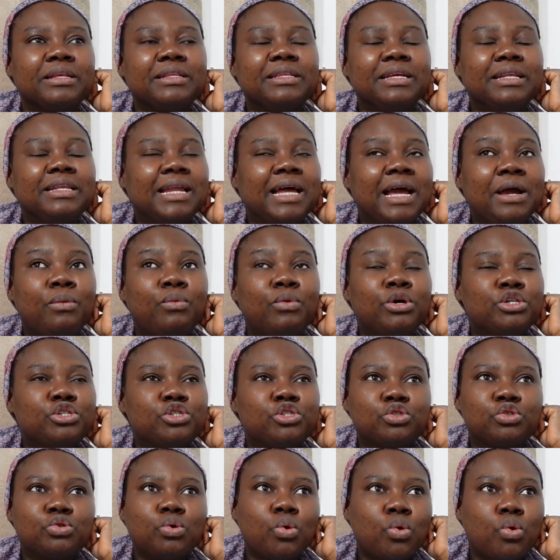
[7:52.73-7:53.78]
The line will
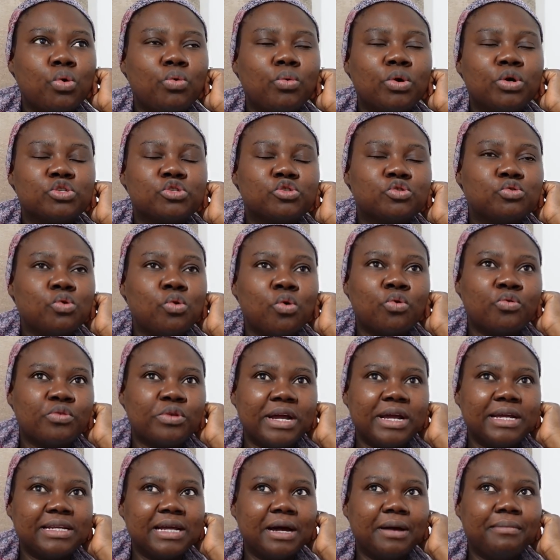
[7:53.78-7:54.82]
show, it was so
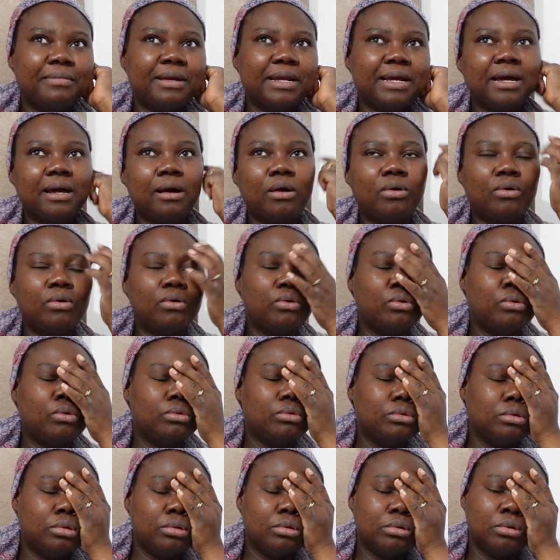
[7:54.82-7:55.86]
red. I'm like,
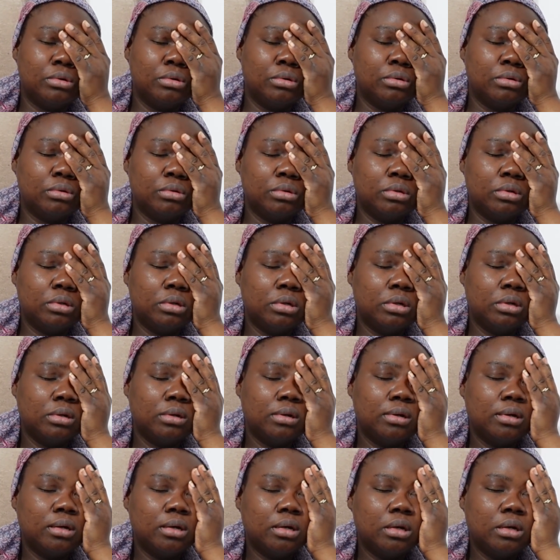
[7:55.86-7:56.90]
oh no.
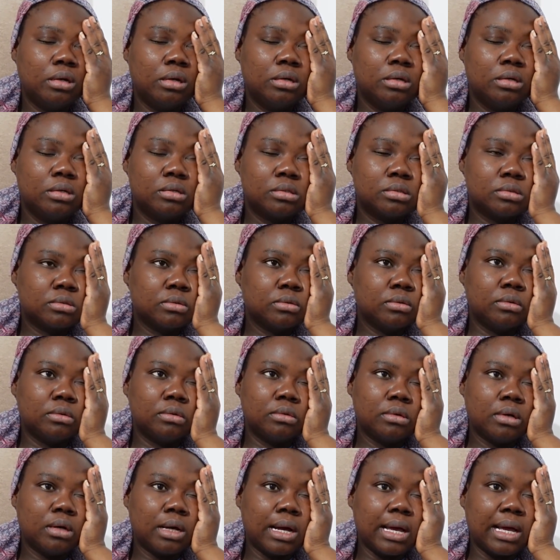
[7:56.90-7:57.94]

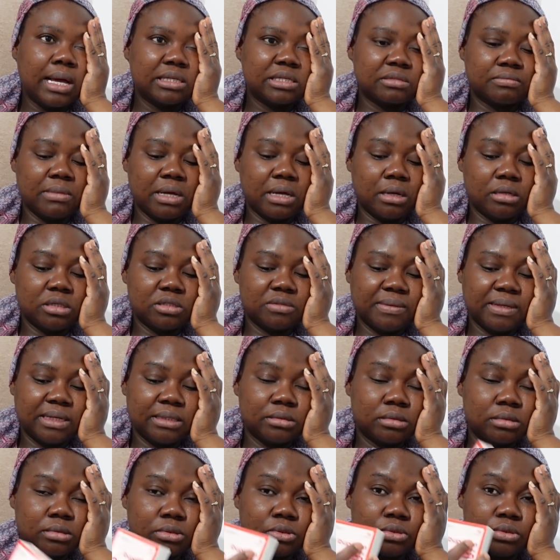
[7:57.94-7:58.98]
So I asked my
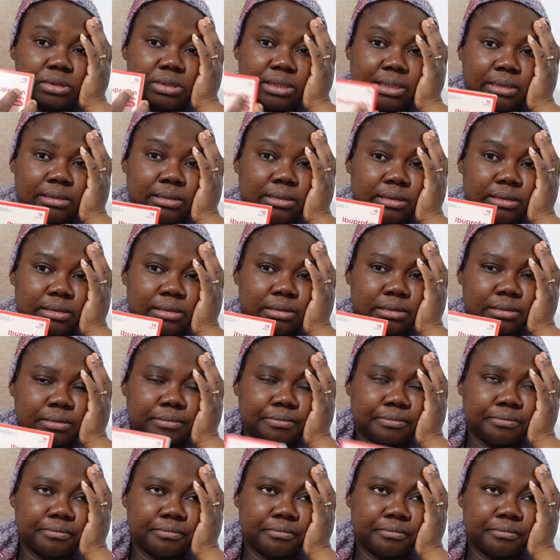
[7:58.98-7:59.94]
husband to take this.